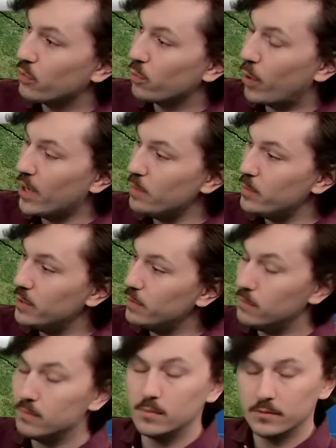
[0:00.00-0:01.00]
Quite a bit
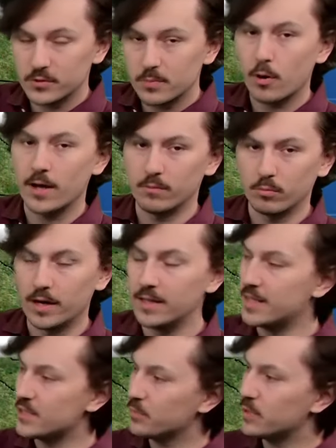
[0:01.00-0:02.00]
of spread, right?
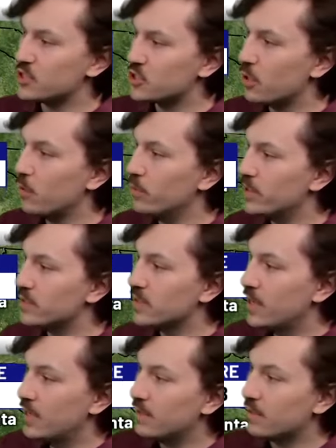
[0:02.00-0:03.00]
That's what this cone is.
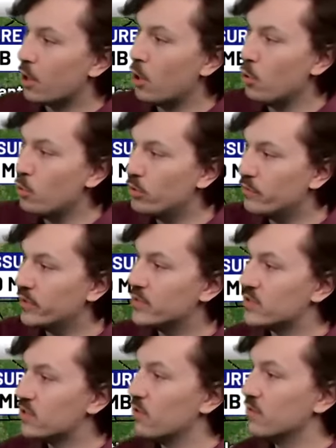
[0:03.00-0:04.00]
Cone of
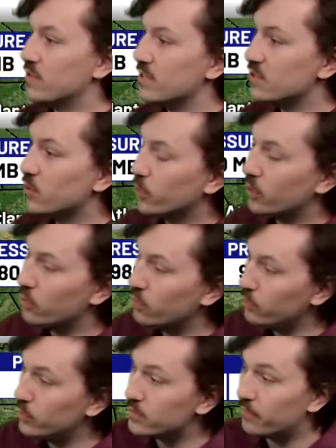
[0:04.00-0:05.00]
uncertainty, so it could
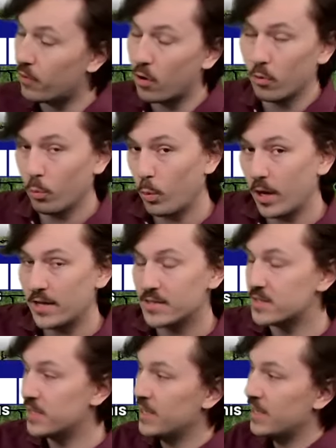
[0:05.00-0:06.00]
go as far
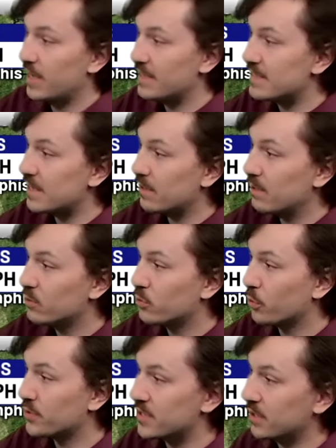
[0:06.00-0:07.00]
west as out here
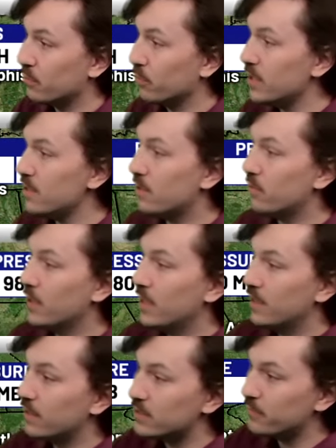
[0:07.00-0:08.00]
towards Del Rio,
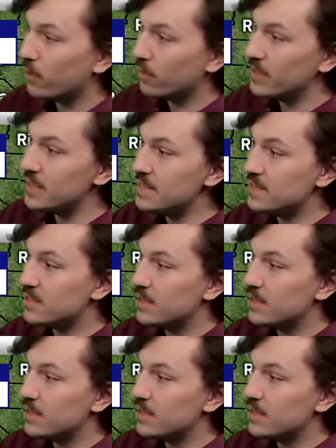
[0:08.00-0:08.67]
as far east